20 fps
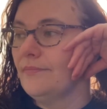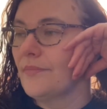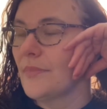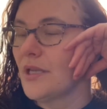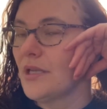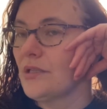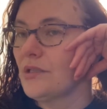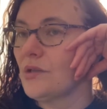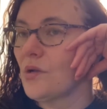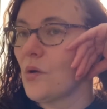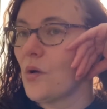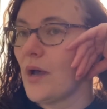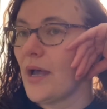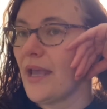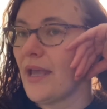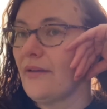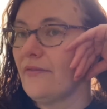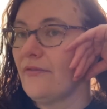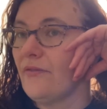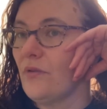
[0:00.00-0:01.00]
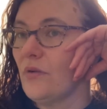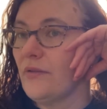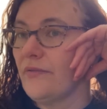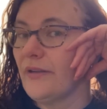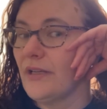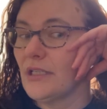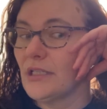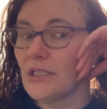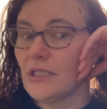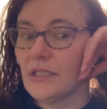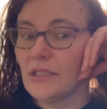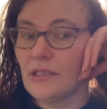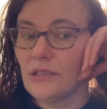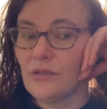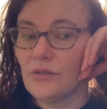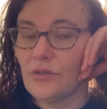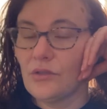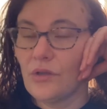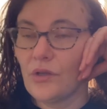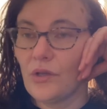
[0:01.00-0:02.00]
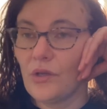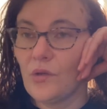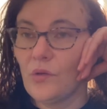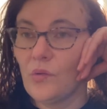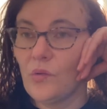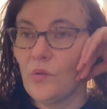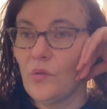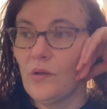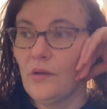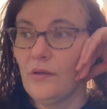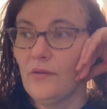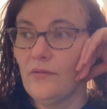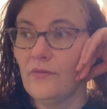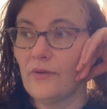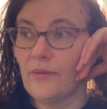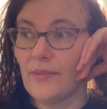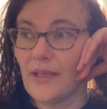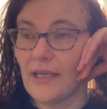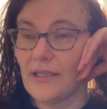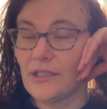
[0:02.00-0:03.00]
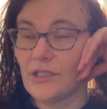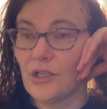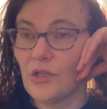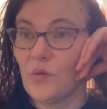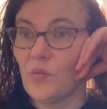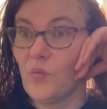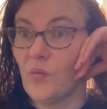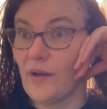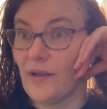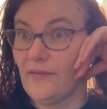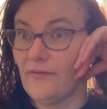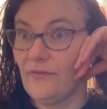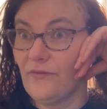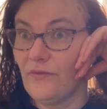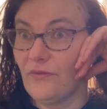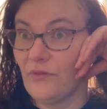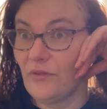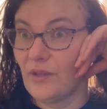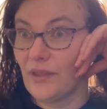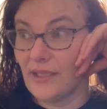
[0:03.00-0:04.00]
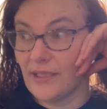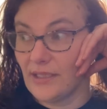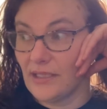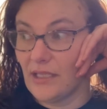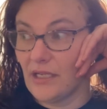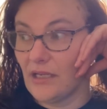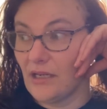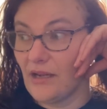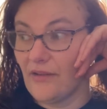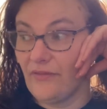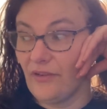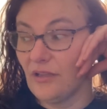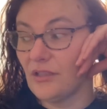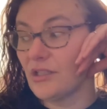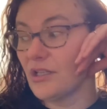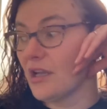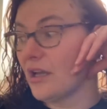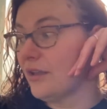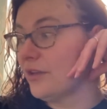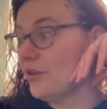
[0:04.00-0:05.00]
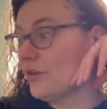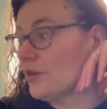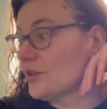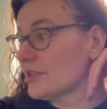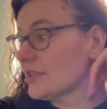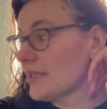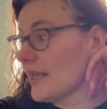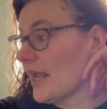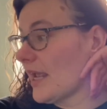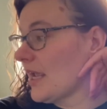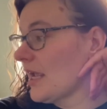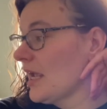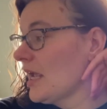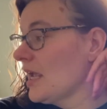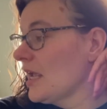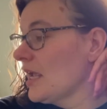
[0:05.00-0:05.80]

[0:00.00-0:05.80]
So I have 4 finishes to show you from last year, 1 for this year. I finished it on New Year's Day.